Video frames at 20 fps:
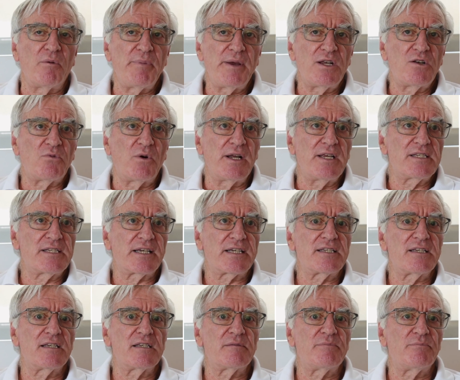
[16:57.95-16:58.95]

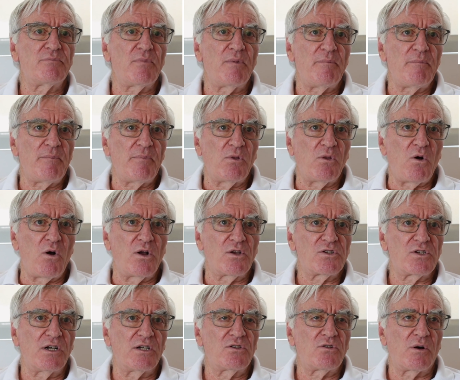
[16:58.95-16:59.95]
B-26s
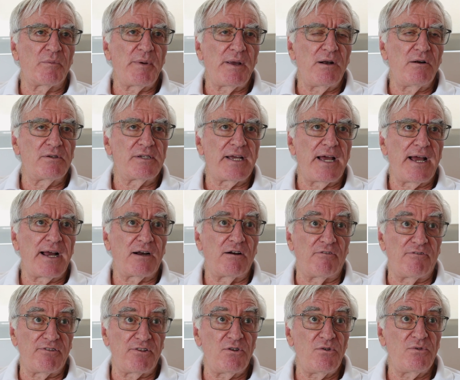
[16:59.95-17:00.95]
launched a torpedo attack
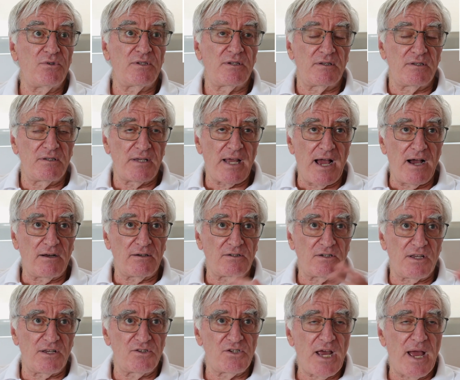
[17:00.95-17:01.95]
or flew out
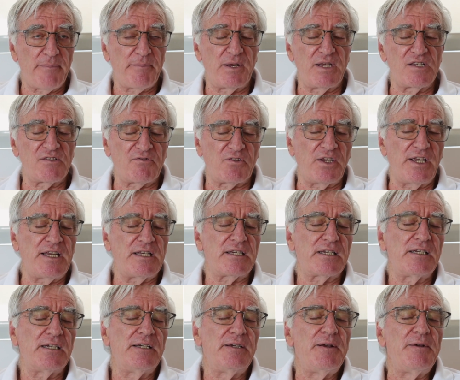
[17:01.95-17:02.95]
to the Japanese fleet,
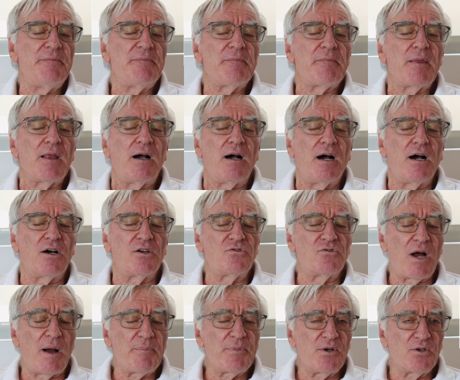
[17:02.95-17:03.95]

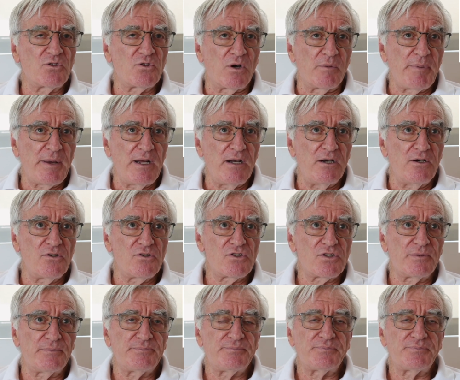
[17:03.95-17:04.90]
dropped their torpedoes,